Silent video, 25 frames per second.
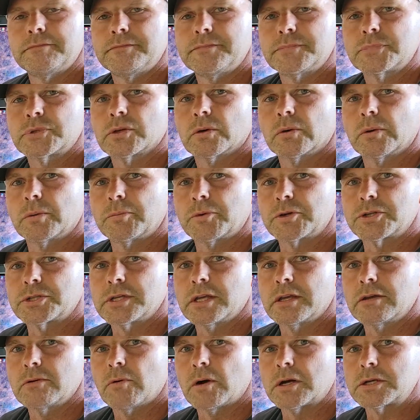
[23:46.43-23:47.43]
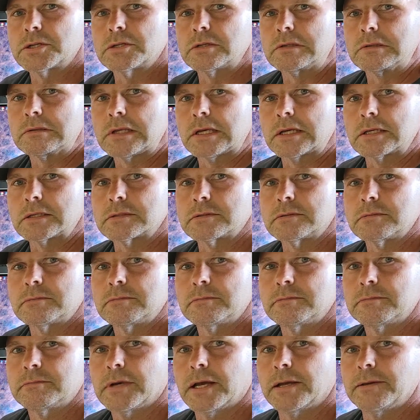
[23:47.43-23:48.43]
So we appreciate you watching. Thanks.
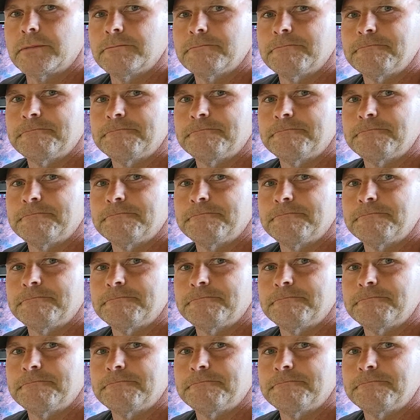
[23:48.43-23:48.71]
Bye.